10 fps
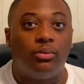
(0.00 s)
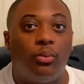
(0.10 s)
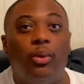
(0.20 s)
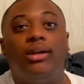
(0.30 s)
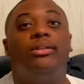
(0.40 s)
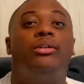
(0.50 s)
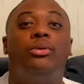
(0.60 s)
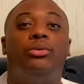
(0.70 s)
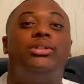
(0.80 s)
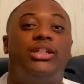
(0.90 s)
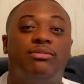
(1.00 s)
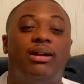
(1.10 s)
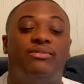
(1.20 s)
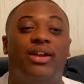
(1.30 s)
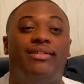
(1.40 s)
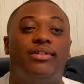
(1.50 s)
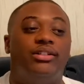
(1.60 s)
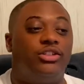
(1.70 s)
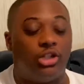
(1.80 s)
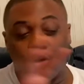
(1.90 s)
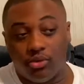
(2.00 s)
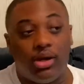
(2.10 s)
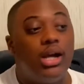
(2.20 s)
one of those is my favorite. So